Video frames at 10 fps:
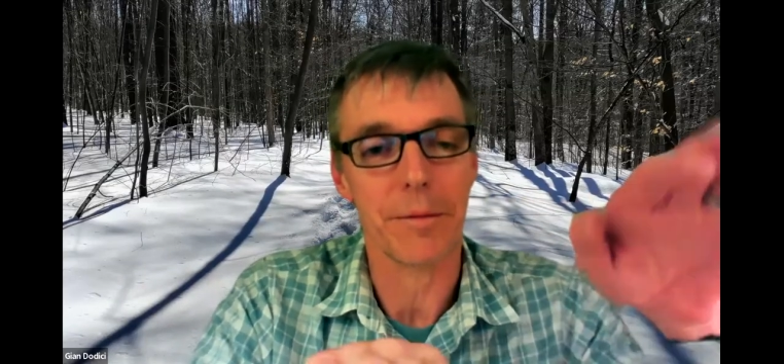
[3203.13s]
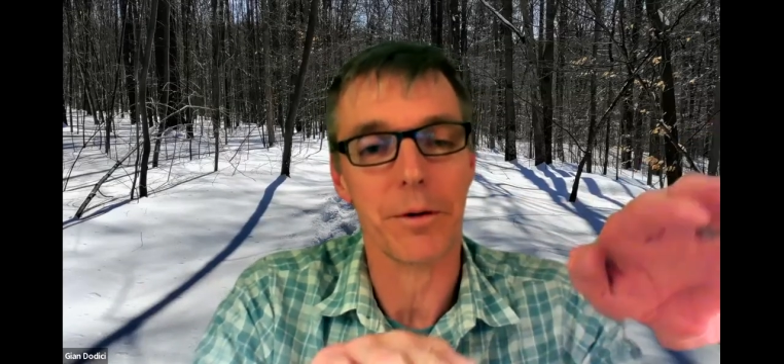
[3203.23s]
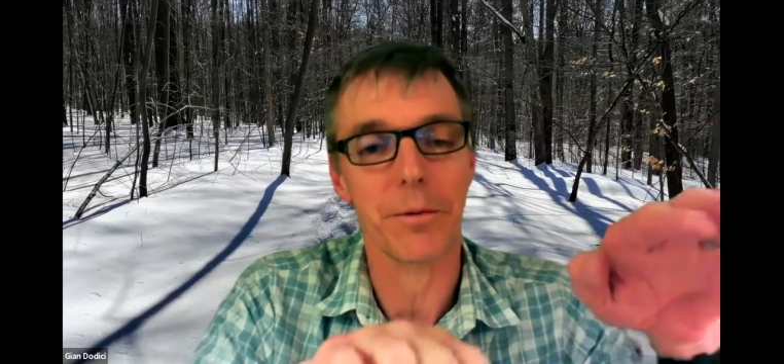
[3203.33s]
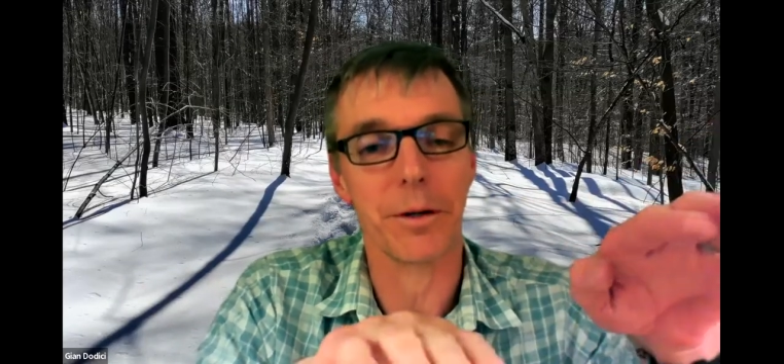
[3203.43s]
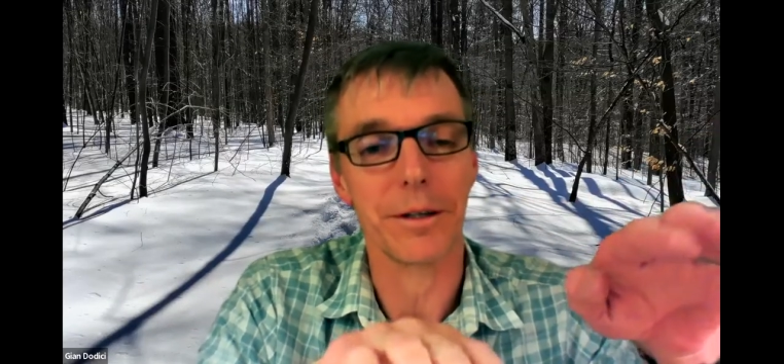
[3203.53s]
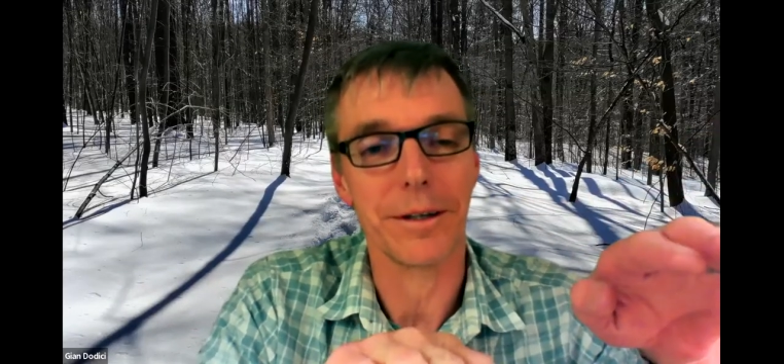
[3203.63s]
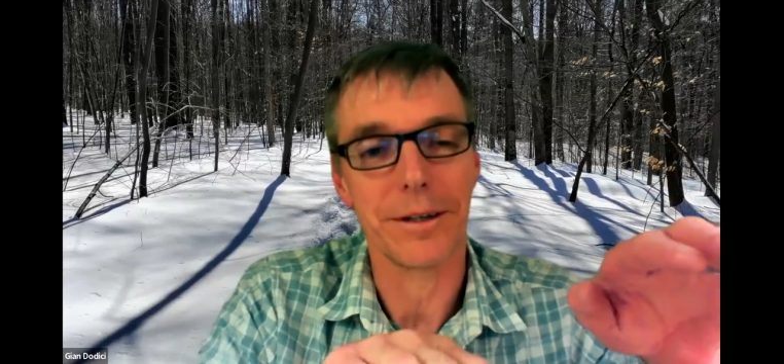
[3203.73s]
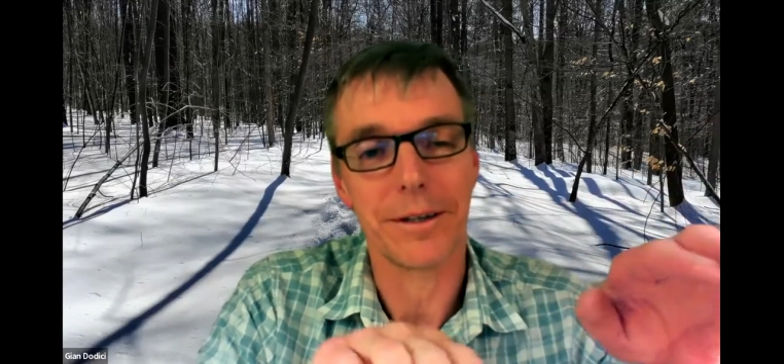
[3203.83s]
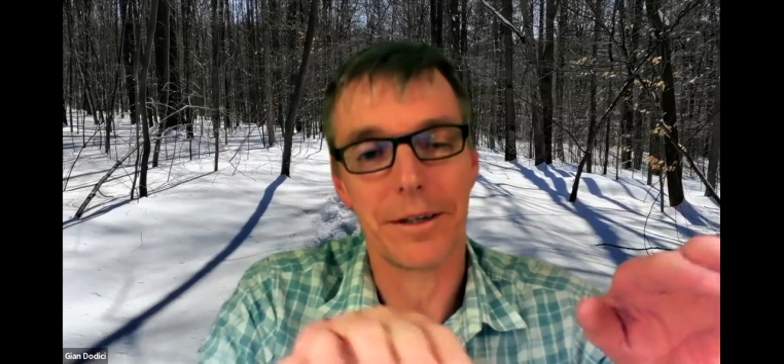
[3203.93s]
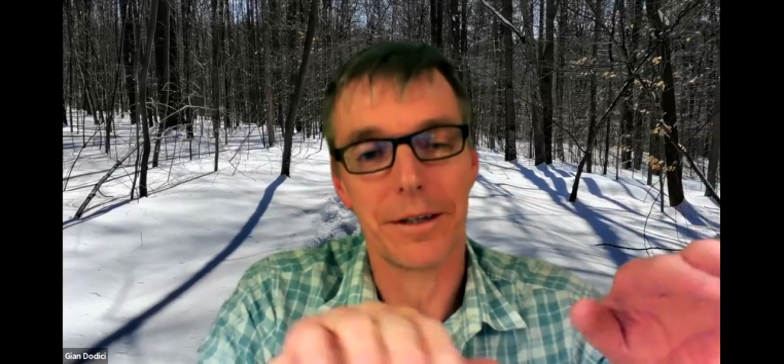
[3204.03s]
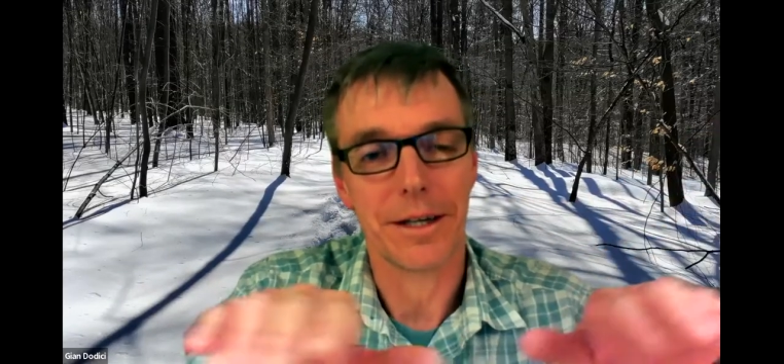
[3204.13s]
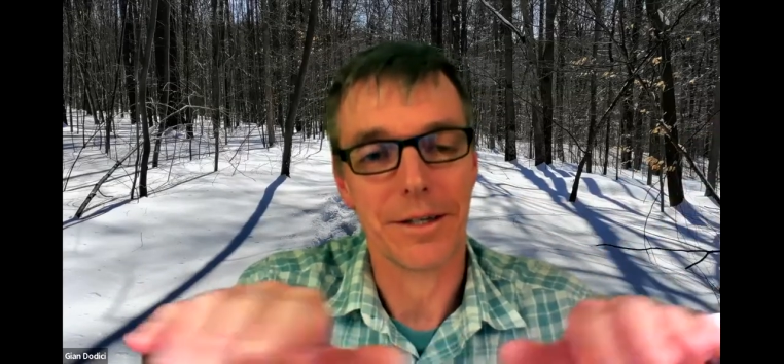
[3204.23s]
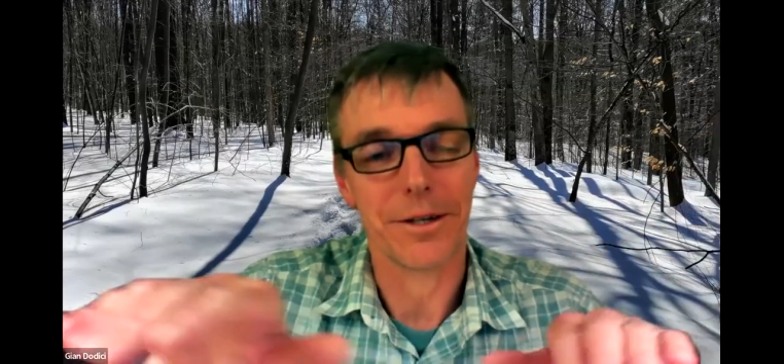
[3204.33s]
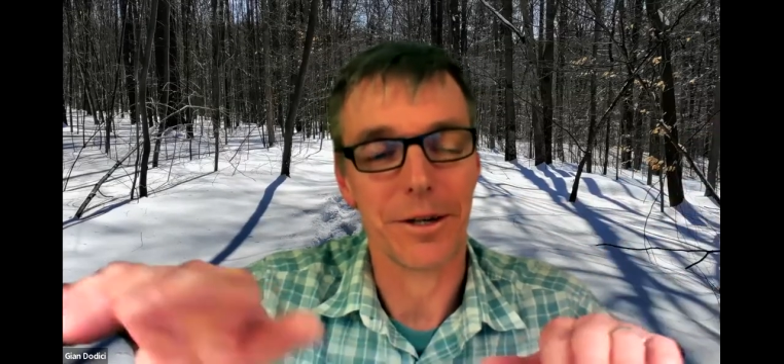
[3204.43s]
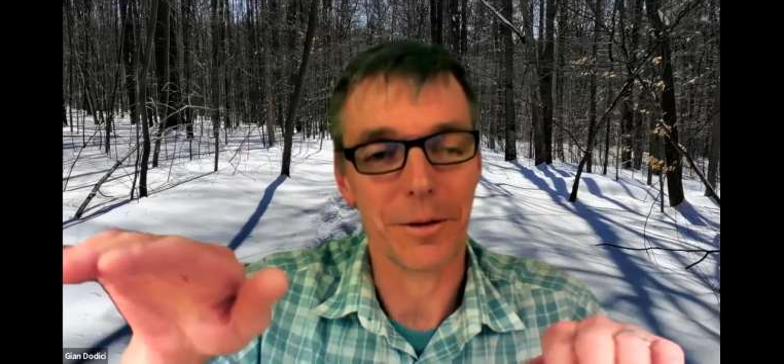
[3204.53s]
upper one.
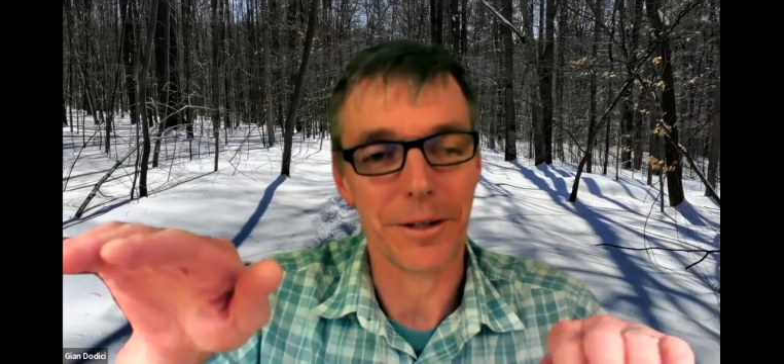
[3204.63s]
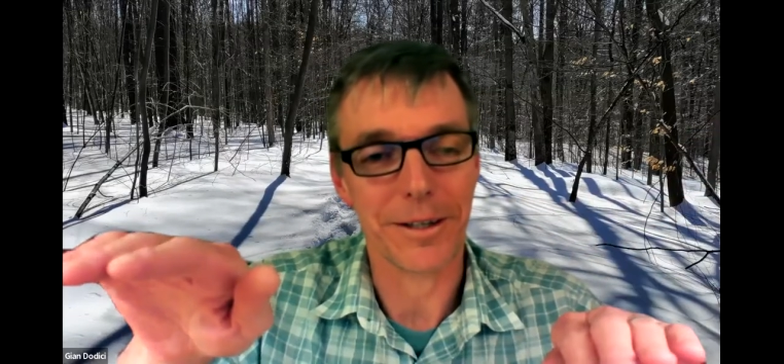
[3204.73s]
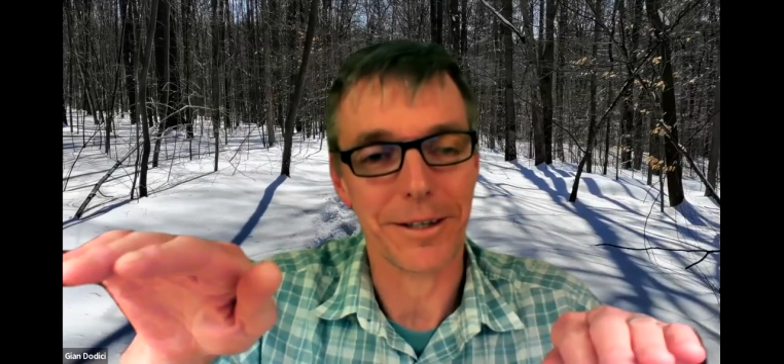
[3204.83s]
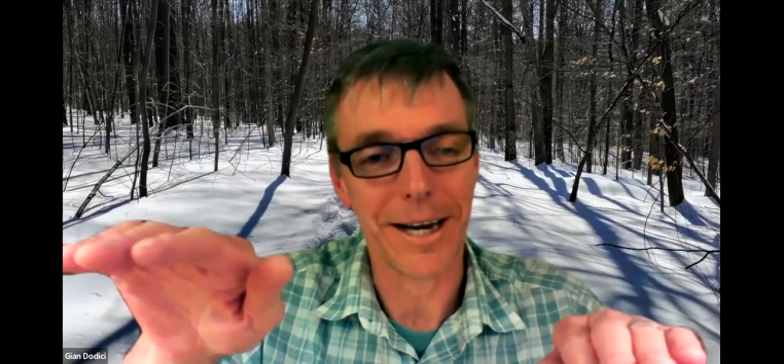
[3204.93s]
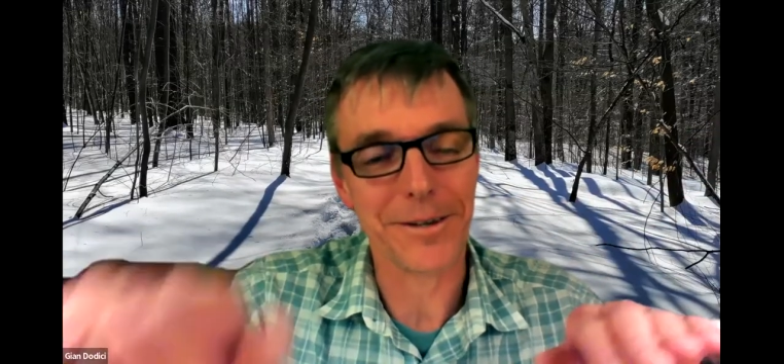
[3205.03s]
And so you want the